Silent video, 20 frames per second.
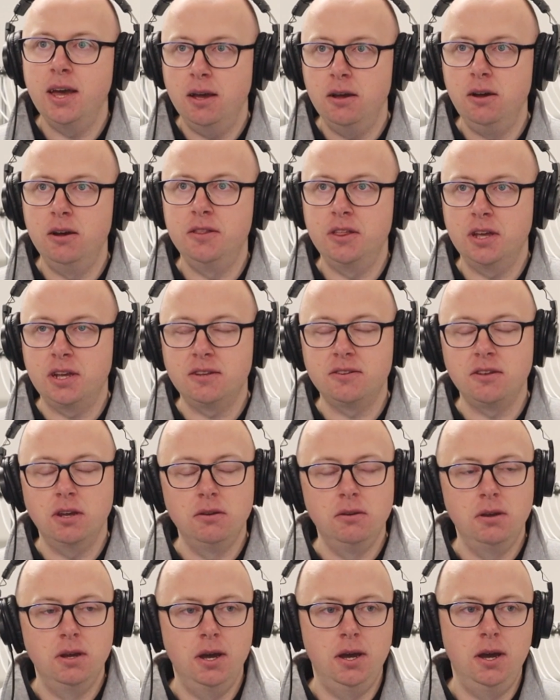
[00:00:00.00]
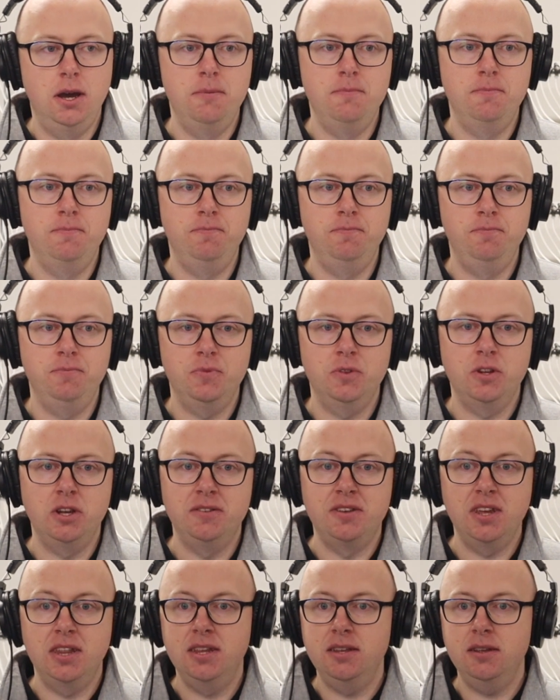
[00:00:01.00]
I think so. Like I
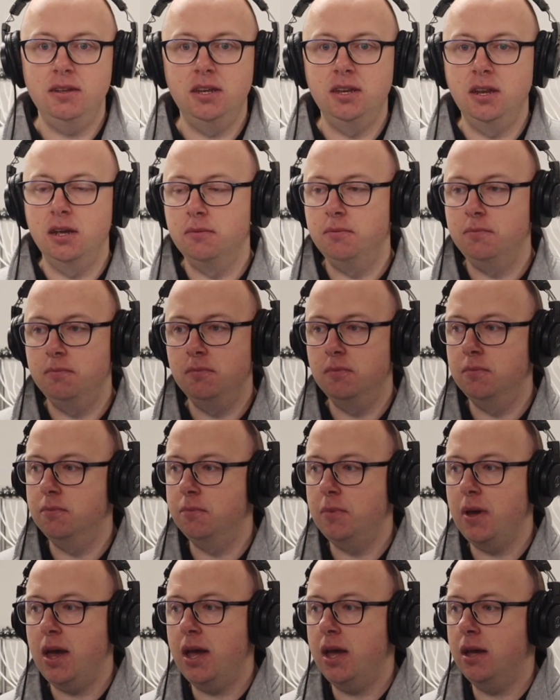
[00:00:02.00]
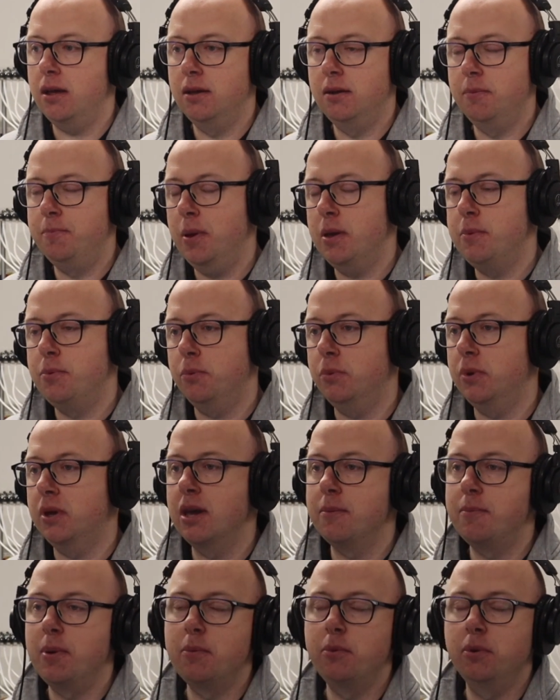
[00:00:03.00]
said, we
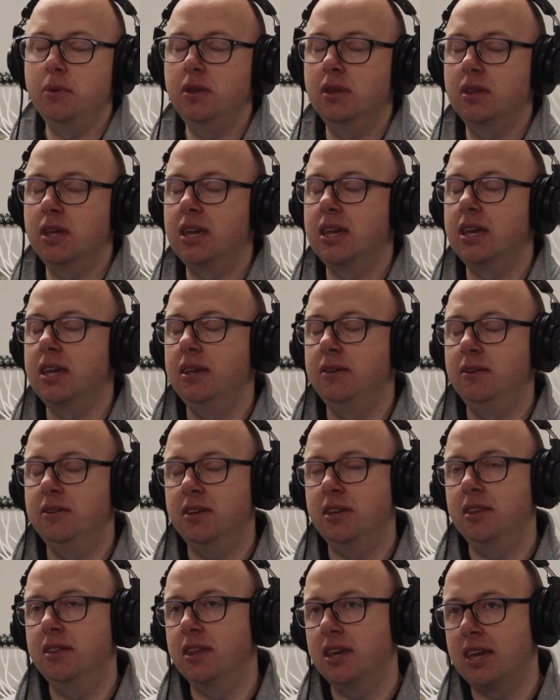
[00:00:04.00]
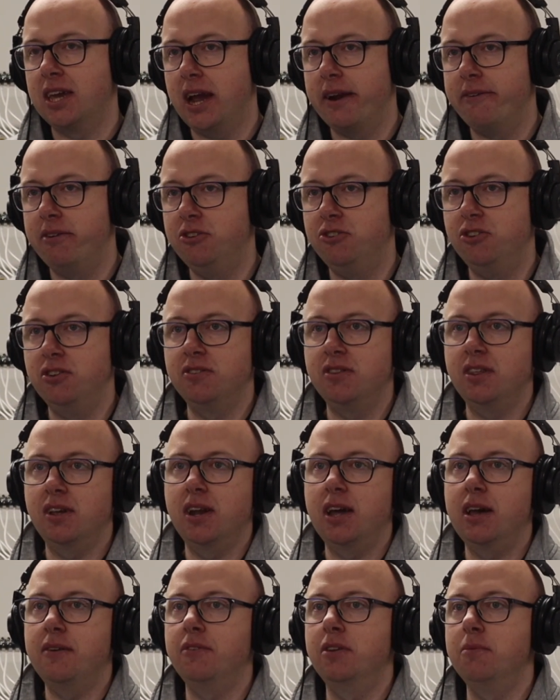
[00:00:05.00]
get people you see in the garages, they'll
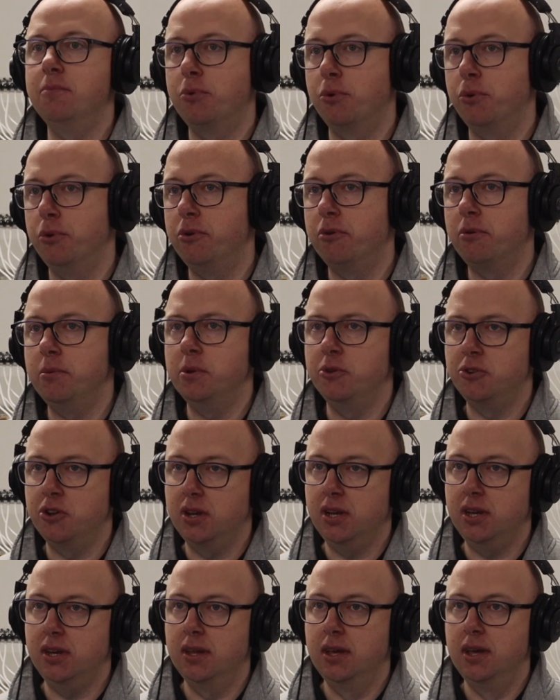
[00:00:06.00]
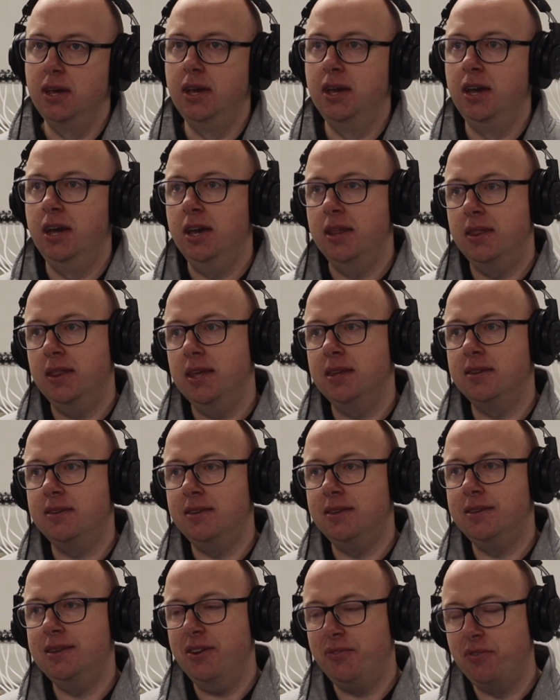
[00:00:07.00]
have an embroidery machine. There's
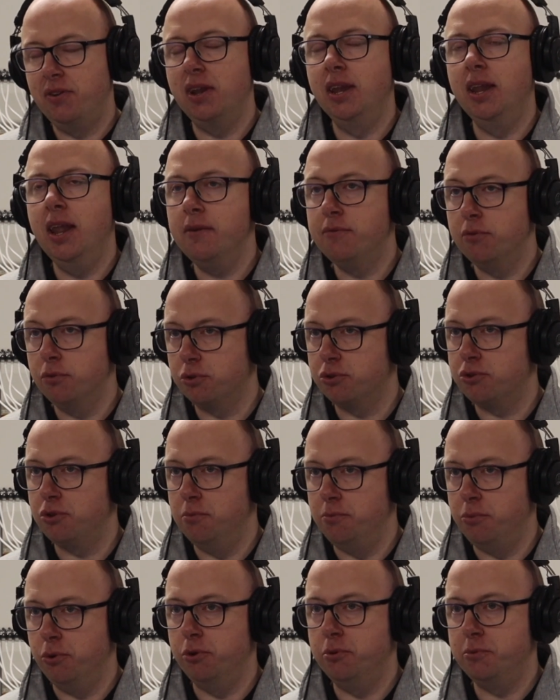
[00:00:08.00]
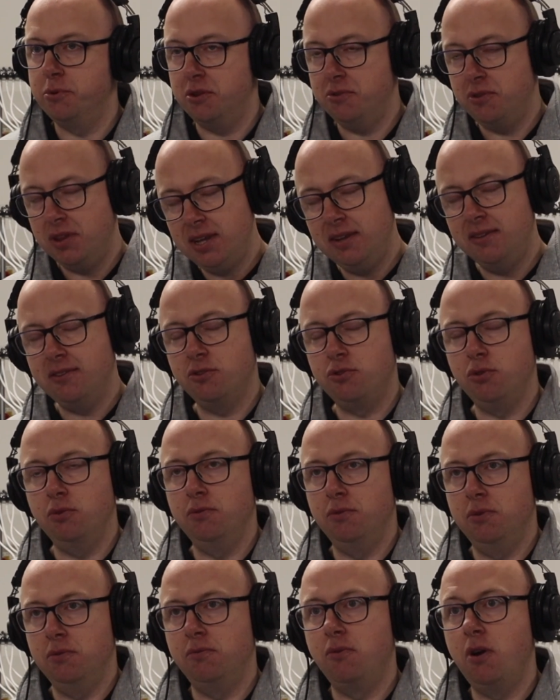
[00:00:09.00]
different levels to embroidery. So these are sort
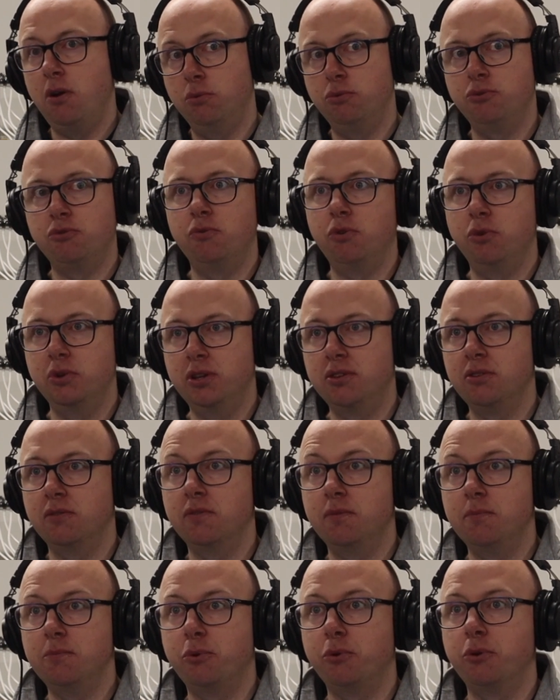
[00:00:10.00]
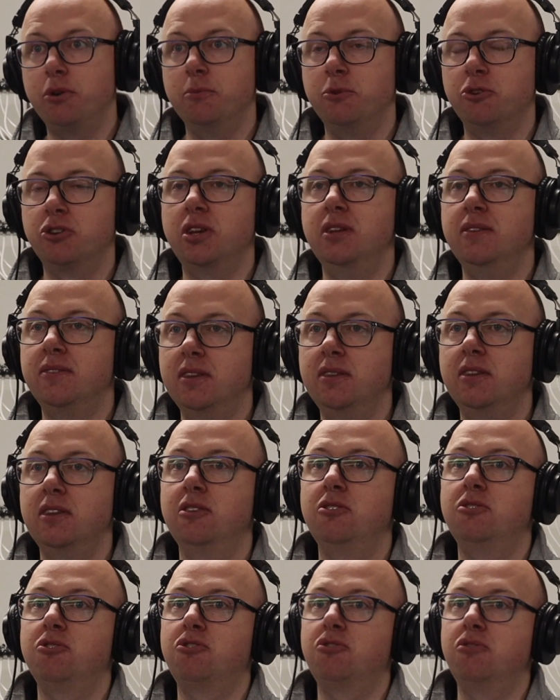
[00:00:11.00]
of the Rolls Royce of embroidery machines in the
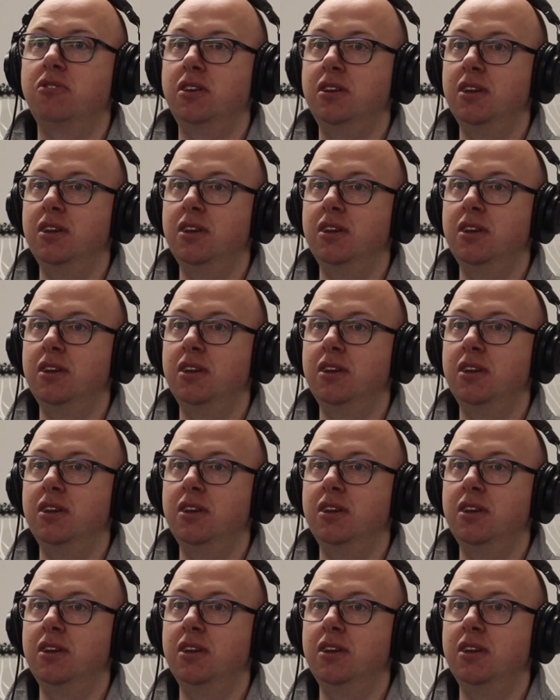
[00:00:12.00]
industry.